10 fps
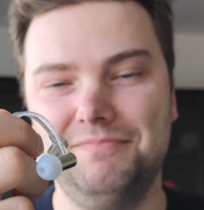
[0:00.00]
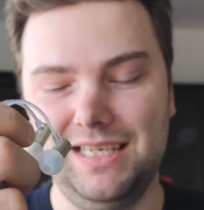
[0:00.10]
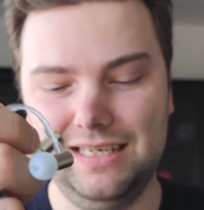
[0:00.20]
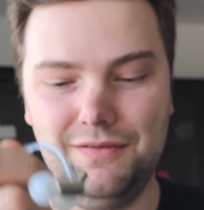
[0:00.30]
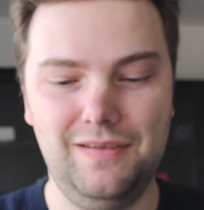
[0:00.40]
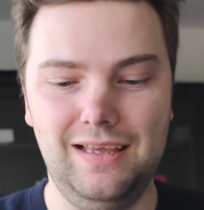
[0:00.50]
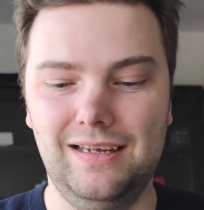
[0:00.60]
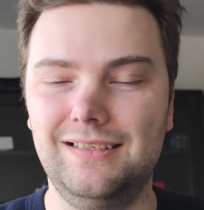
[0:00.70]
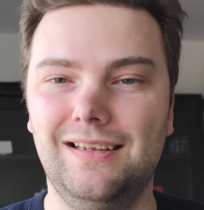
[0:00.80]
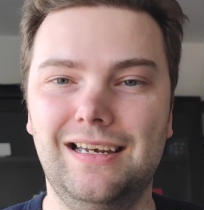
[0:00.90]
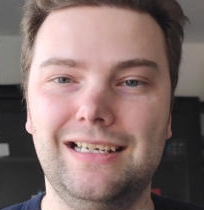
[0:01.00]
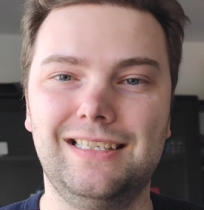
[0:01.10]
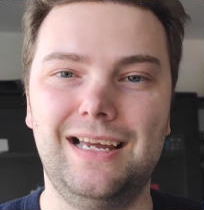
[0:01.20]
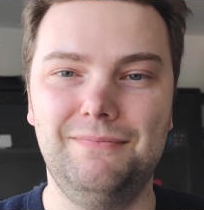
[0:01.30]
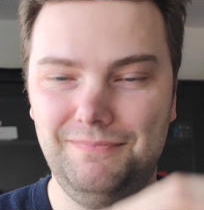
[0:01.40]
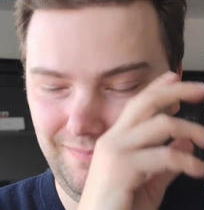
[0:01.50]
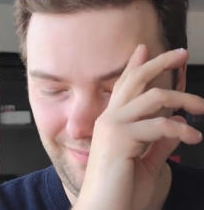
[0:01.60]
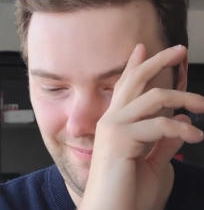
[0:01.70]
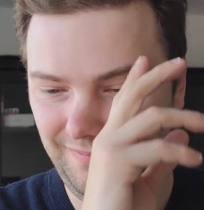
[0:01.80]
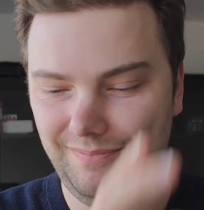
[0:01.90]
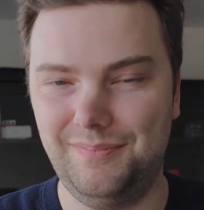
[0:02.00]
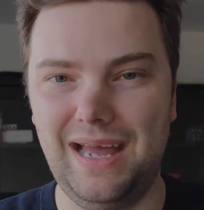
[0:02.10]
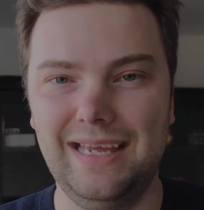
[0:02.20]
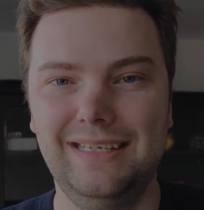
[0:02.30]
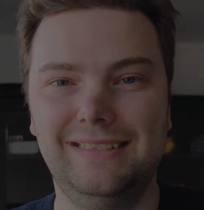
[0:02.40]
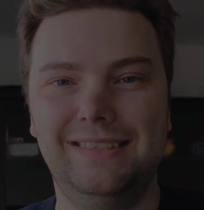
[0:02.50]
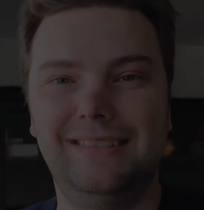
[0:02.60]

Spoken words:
That's everything. Until the next time. Bye.